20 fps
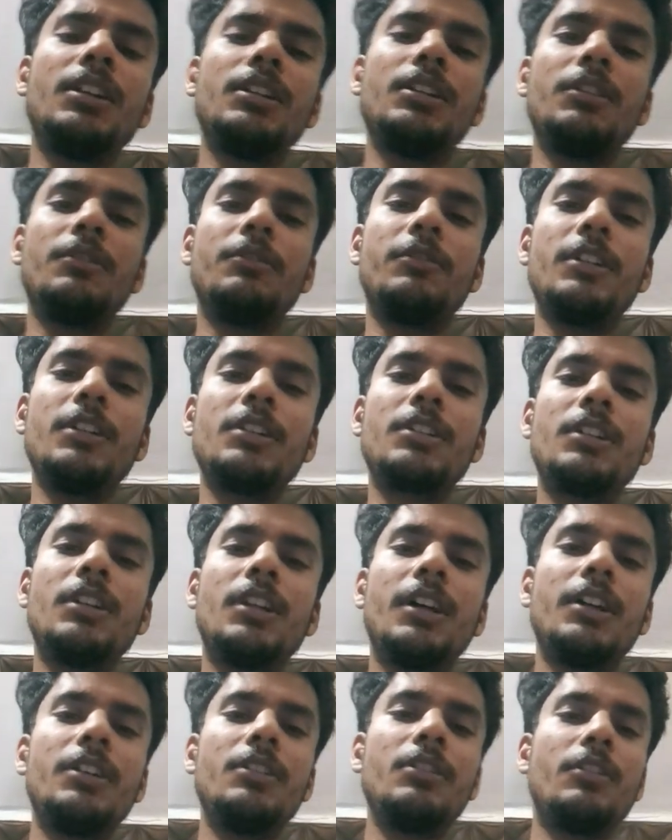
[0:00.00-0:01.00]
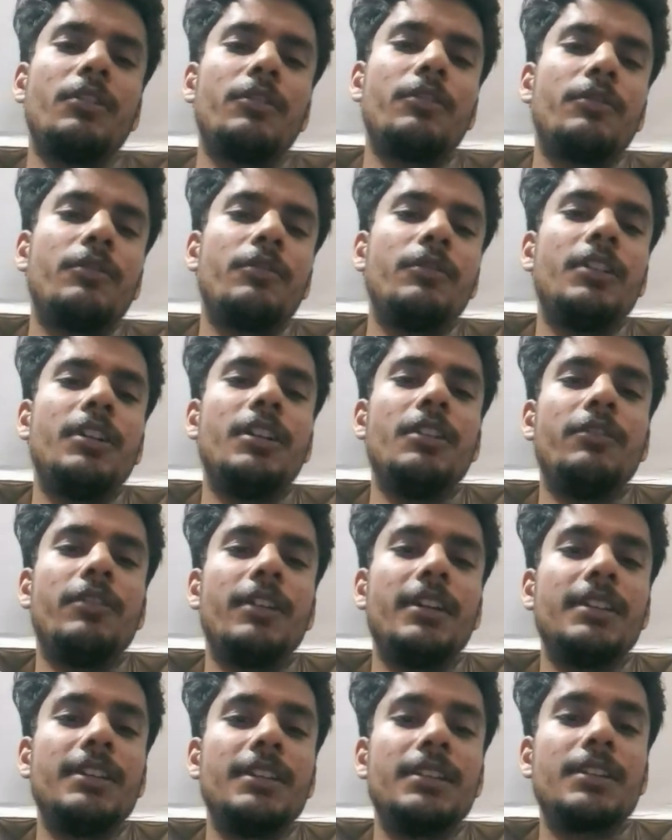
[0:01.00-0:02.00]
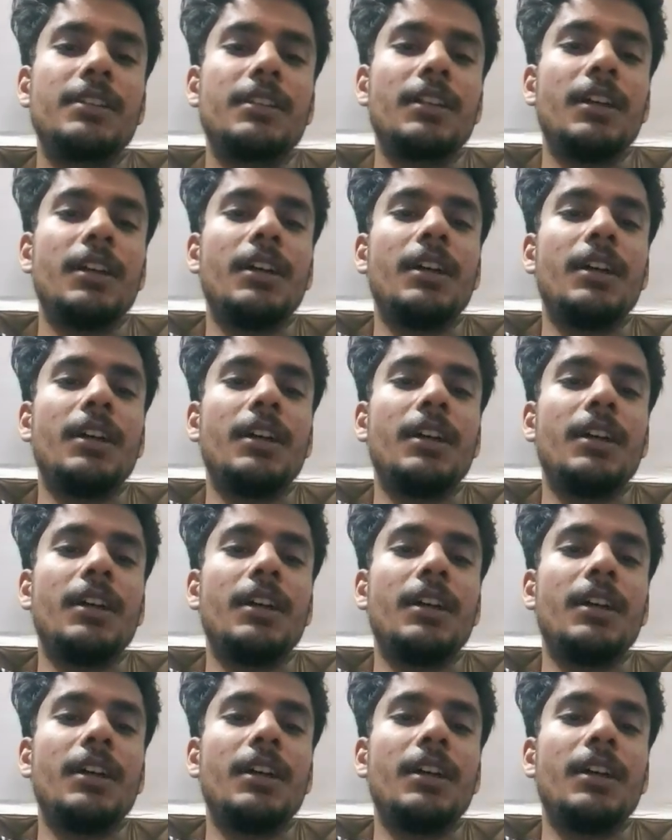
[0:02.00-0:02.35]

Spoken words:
the first line of defense